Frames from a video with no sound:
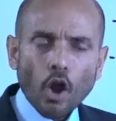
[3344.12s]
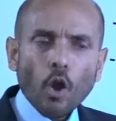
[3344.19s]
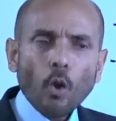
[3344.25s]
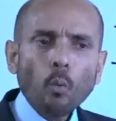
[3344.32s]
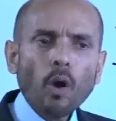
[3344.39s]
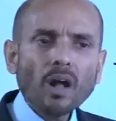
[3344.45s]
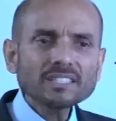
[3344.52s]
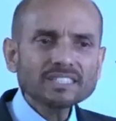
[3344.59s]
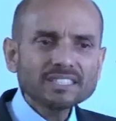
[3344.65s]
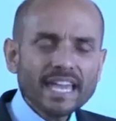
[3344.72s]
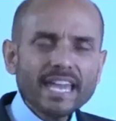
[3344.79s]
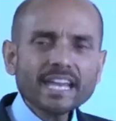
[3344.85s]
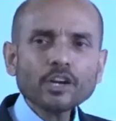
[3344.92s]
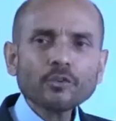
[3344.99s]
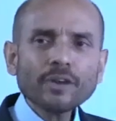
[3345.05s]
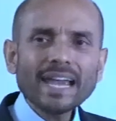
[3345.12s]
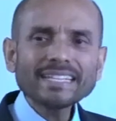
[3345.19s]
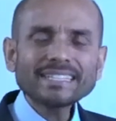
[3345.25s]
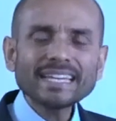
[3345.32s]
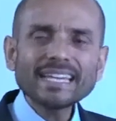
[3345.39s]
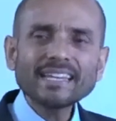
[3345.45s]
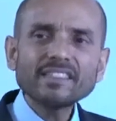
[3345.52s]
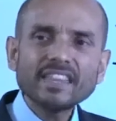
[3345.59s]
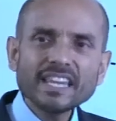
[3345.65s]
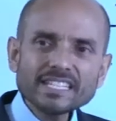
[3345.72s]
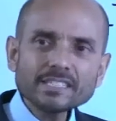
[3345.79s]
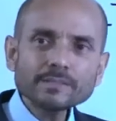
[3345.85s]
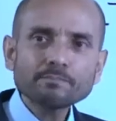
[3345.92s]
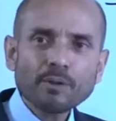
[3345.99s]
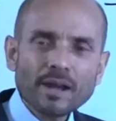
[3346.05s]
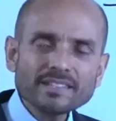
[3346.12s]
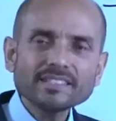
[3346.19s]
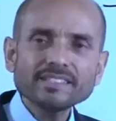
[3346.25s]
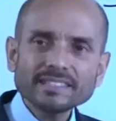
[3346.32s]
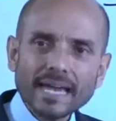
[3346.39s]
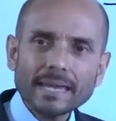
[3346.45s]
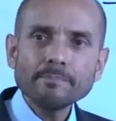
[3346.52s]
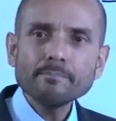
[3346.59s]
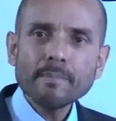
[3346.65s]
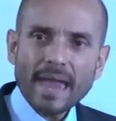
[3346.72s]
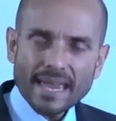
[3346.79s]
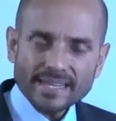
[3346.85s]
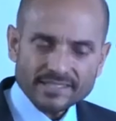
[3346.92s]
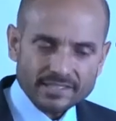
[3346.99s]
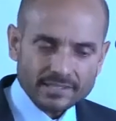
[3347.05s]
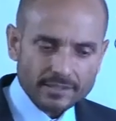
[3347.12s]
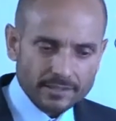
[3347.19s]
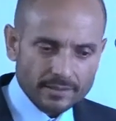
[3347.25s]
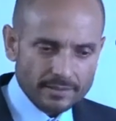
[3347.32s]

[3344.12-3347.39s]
Whilst they're creating this present day mess,